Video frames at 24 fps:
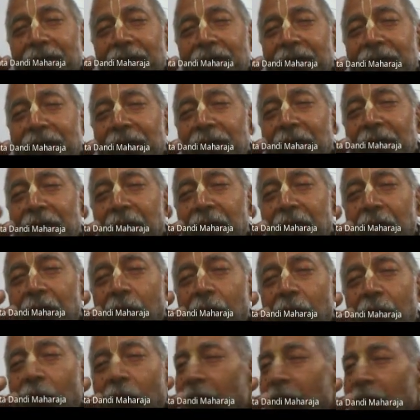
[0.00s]
Oh, I should
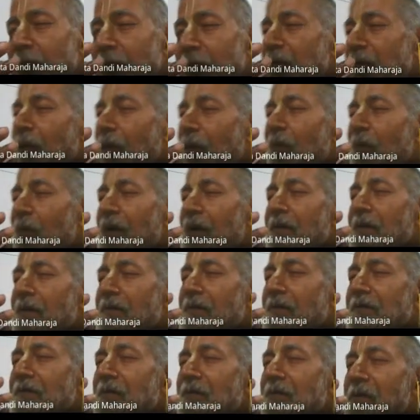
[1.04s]
avoid. Oh, now
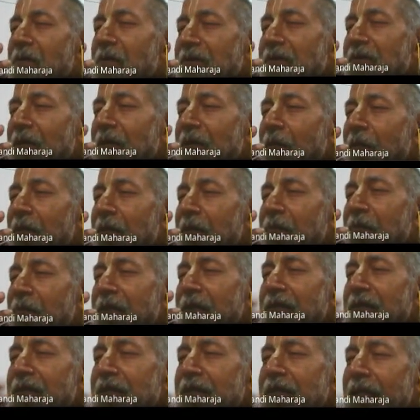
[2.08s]
I'm grinding. I have to
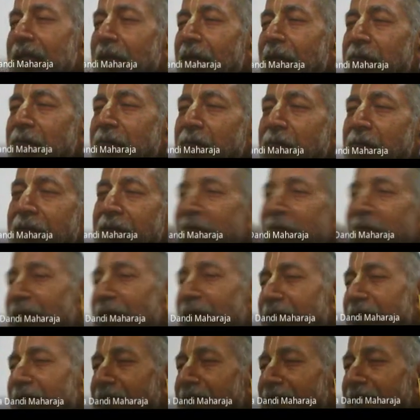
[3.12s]
bring my,
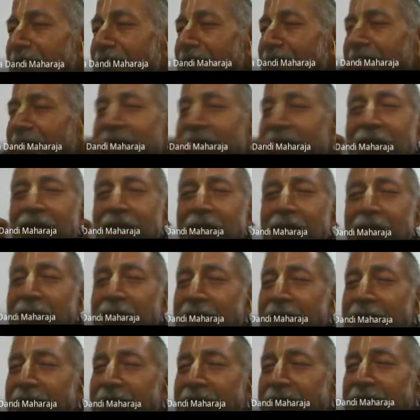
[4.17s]
you know,
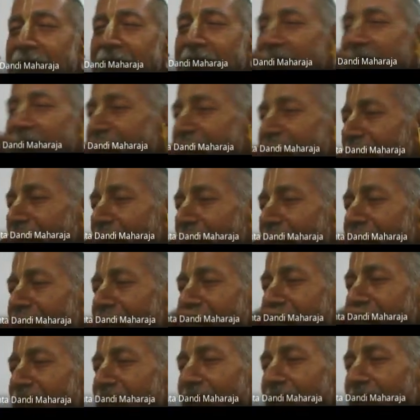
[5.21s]
tongue inside,
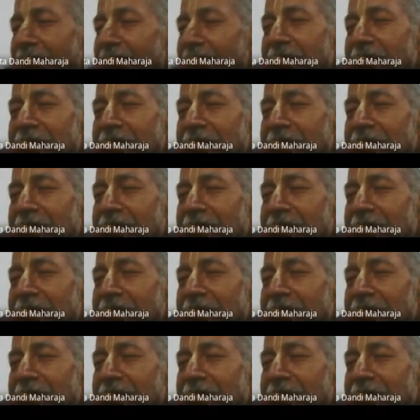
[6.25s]
right?